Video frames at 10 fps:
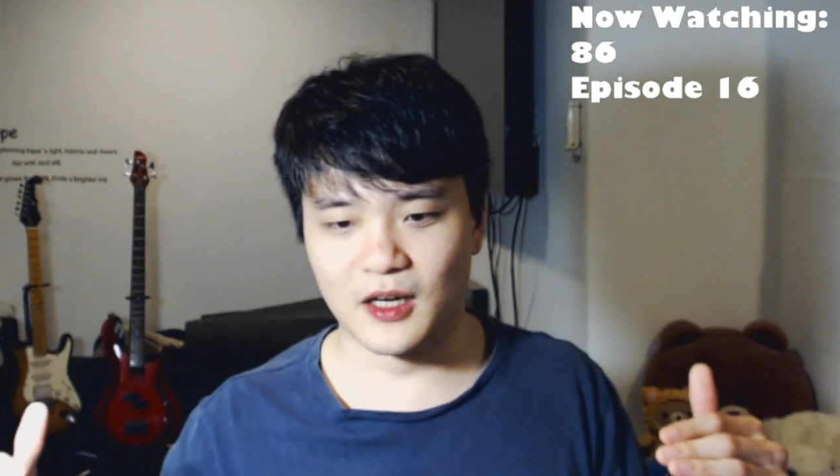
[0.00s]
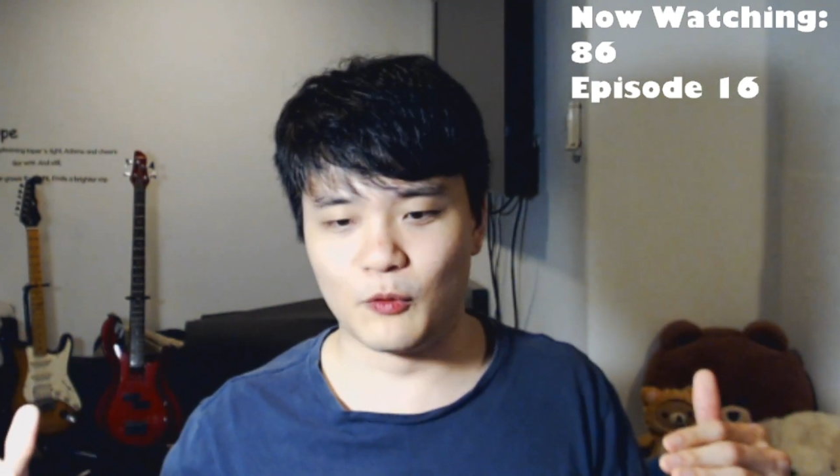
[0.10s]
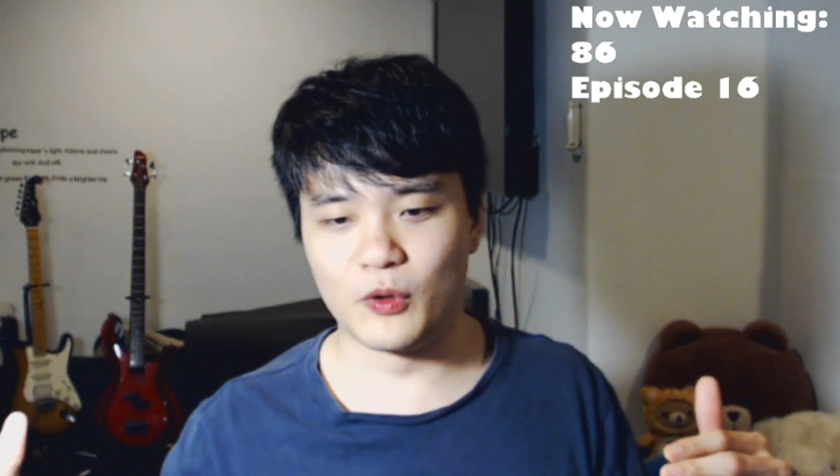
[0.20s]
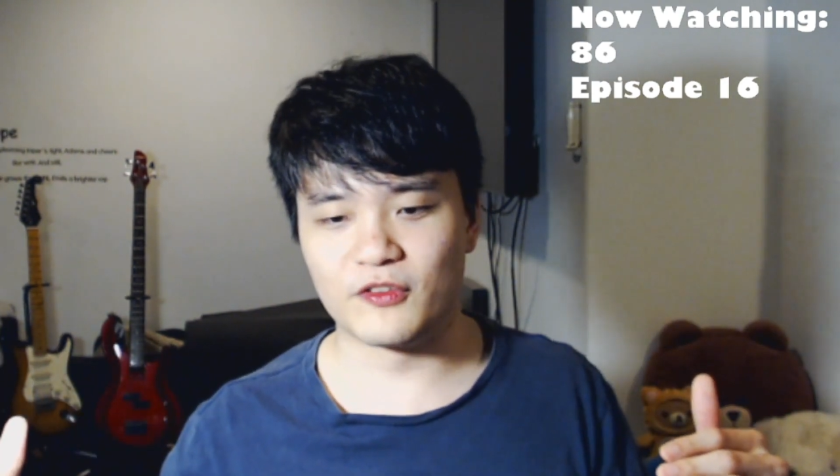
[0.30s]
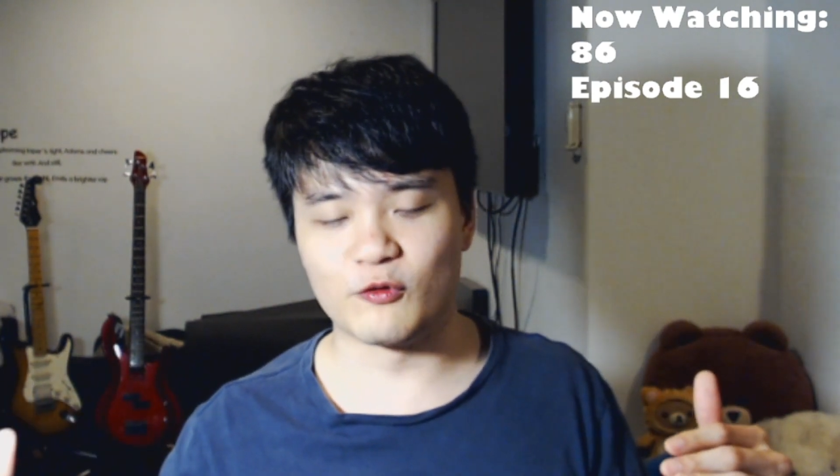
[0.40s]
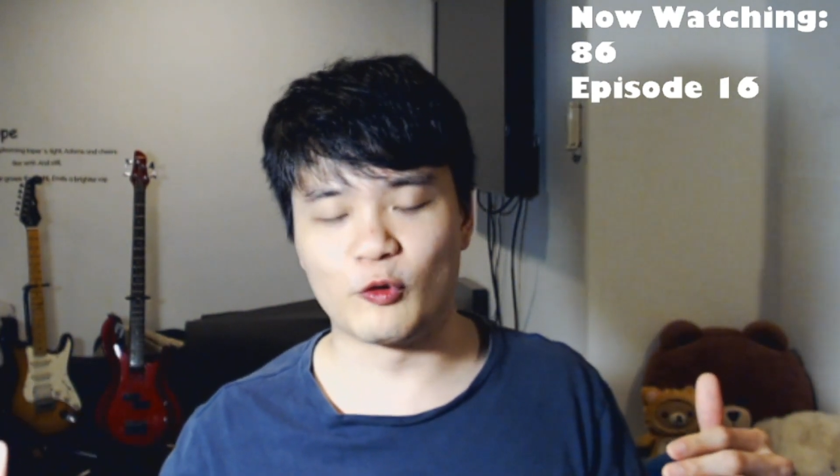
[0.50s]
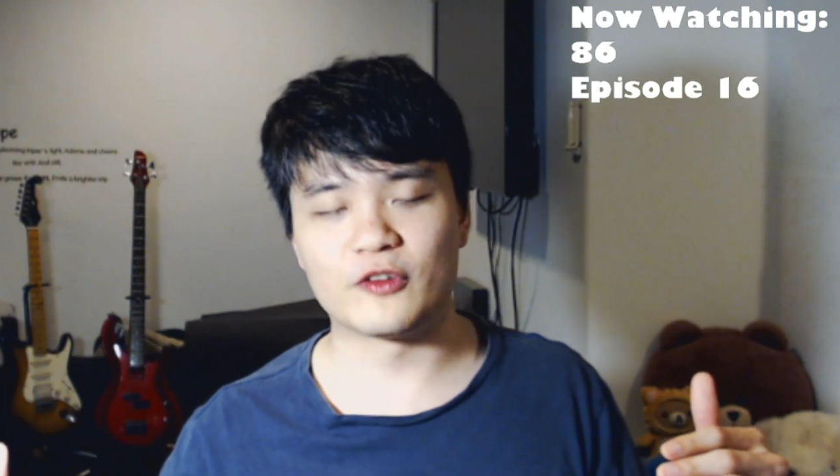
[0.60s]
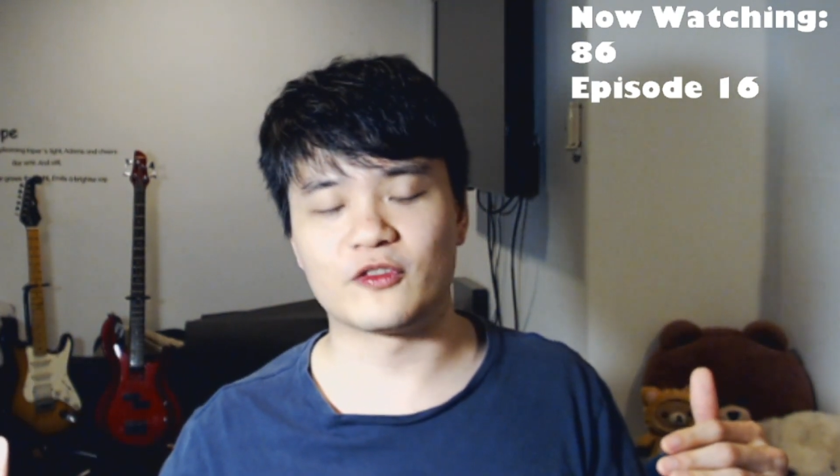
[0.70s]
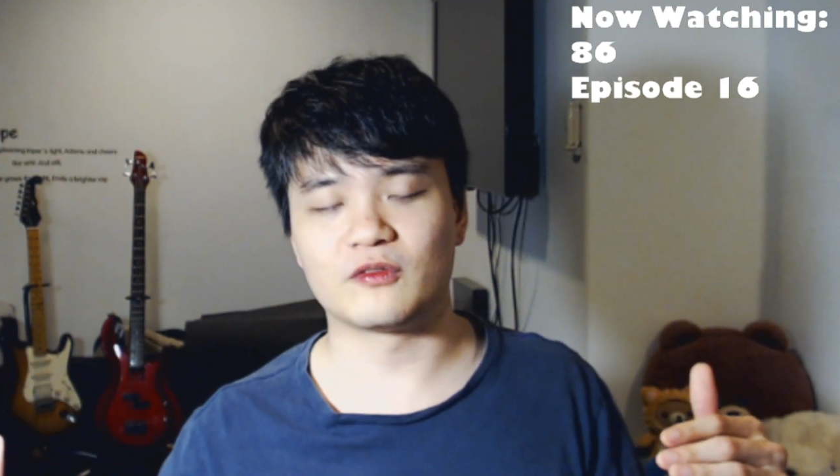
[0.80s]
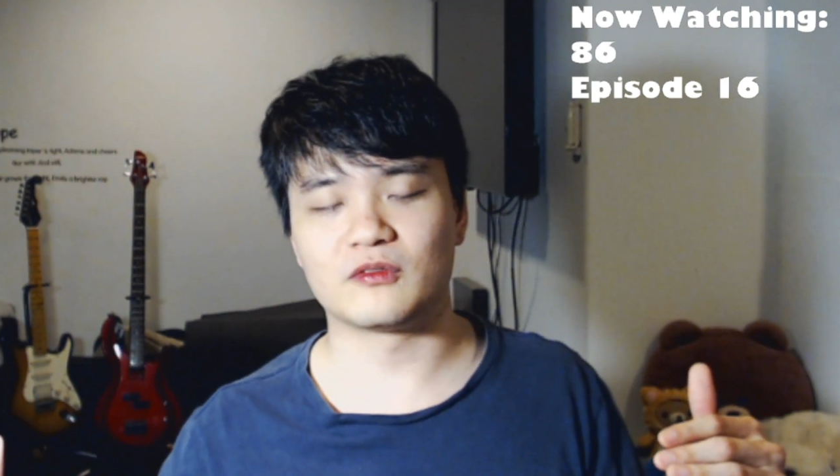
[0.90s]

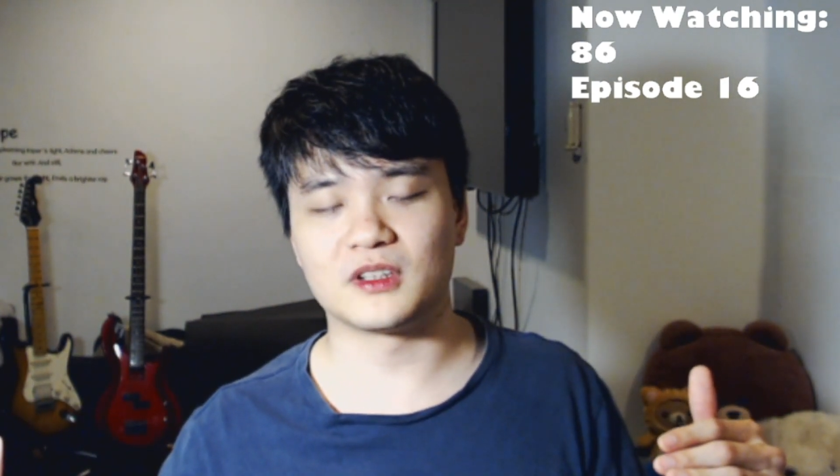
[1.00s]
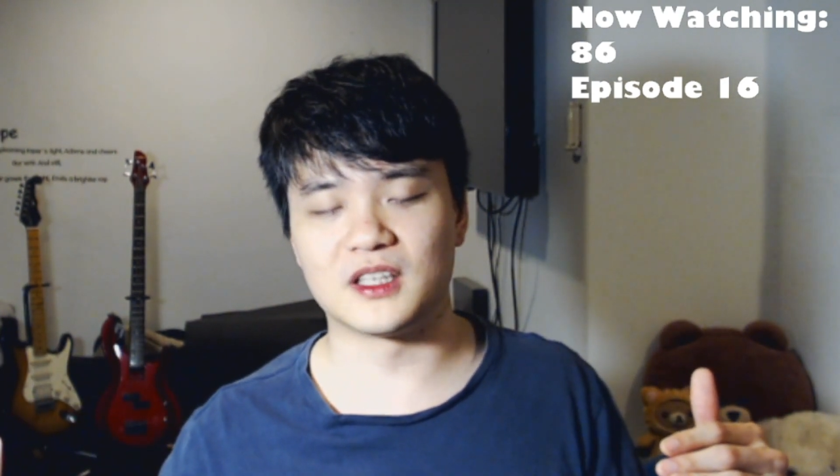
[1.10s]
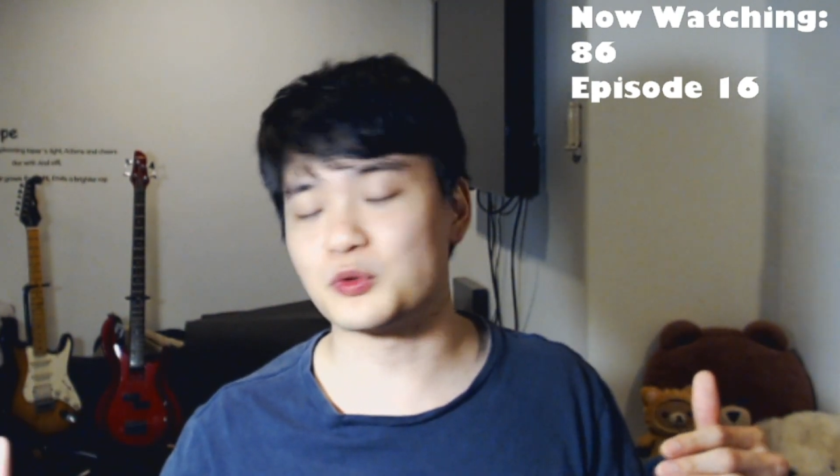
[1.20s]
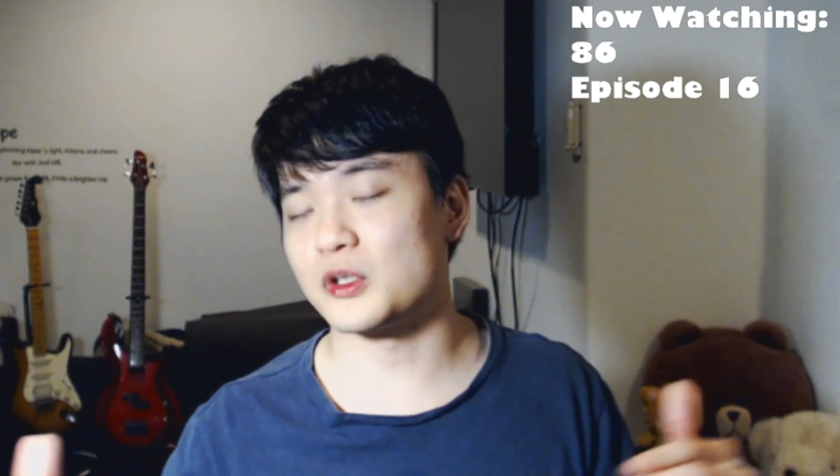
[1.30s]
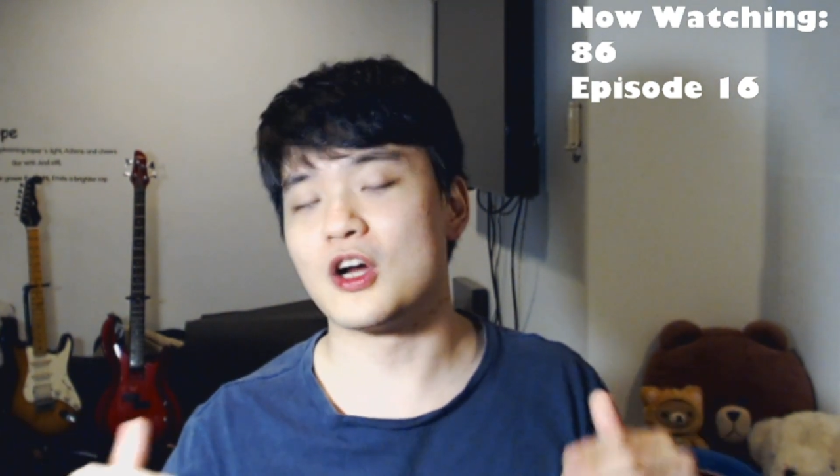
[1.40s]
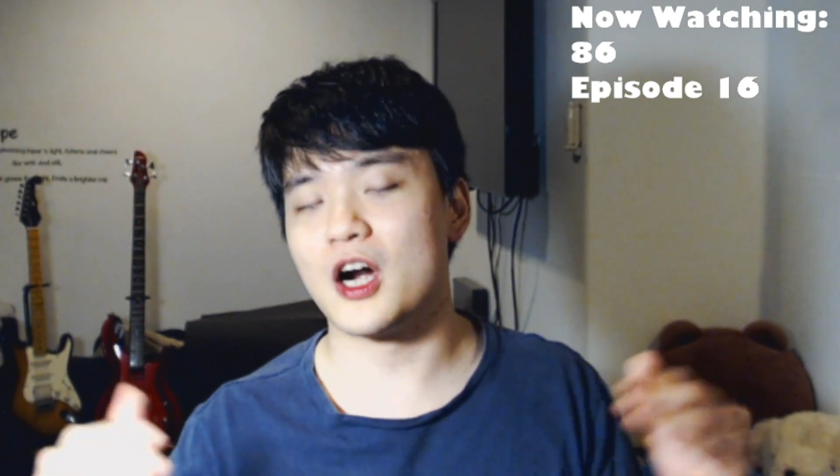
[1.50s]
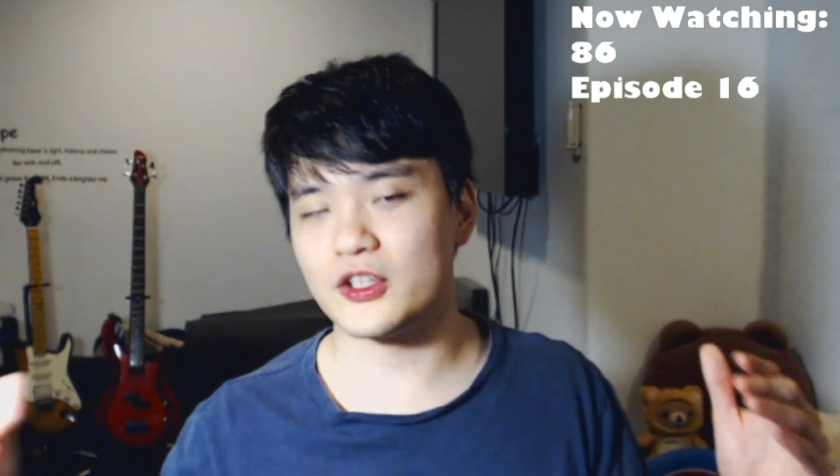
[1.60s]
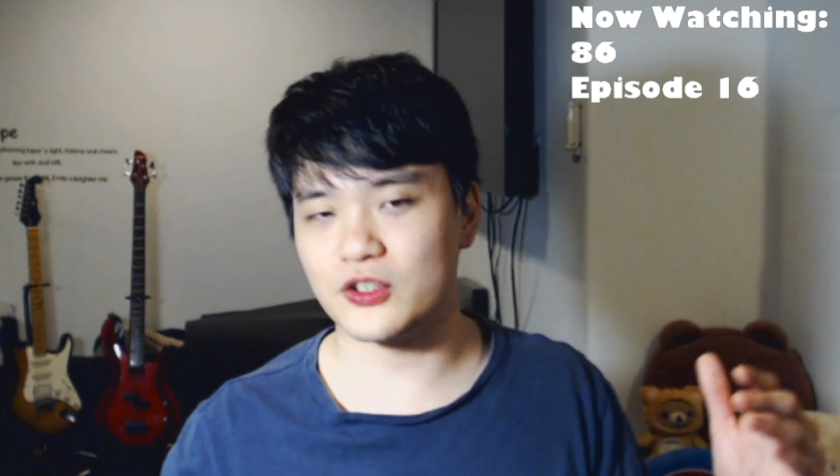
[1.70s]
with disregard